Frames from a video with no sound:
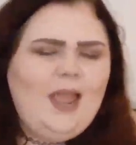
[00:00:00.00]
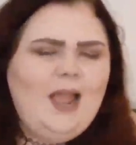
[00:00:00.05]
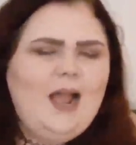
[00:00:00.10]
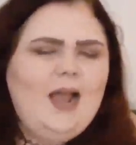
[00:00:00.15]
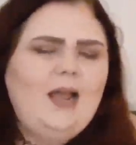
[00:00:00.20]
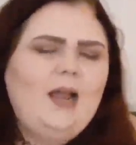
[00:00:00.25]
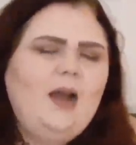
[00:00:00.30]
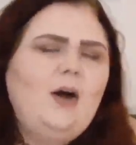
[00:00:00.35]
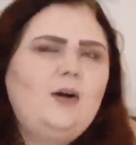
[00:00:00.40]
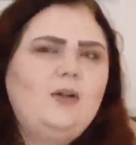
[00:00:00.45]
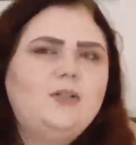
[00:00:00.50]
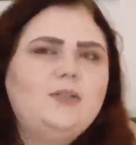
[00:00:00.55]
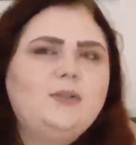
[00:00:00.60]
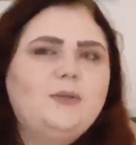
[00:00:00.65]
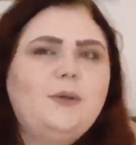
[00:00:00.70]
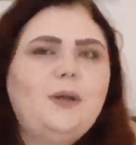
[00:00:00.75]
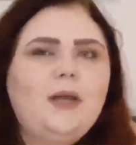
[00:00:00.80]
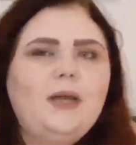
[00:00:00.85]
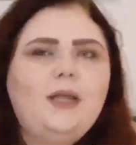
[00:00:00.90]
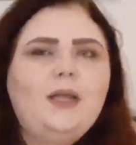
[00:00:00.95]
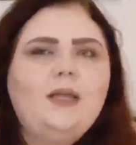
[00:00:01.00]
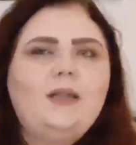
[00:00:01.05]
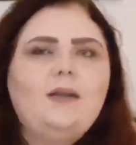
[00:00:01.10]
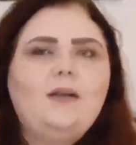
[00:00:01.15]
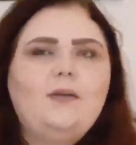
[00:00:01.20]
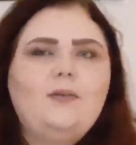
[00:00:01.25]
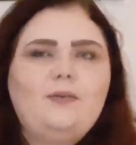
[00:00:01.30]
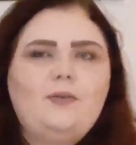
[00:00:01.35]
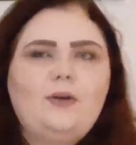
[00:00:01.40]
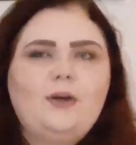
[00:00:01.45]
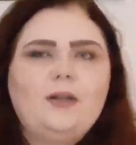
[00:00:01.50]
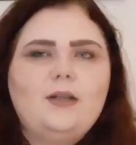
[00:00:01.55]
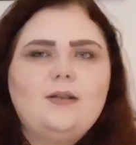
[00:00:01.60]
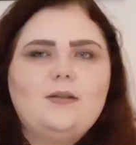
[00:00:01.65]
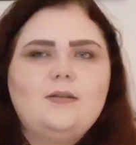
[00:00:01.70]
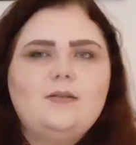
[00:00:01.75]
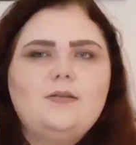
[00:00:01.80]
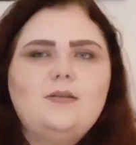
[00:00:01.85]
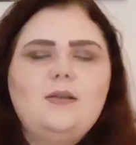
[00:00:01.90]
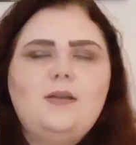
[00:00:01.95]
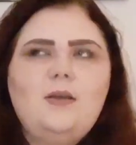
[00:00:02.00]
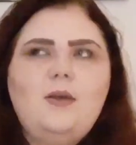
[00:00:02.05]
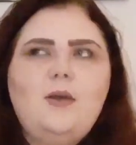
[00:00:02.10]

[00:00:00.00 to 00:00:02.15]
I also had a friend,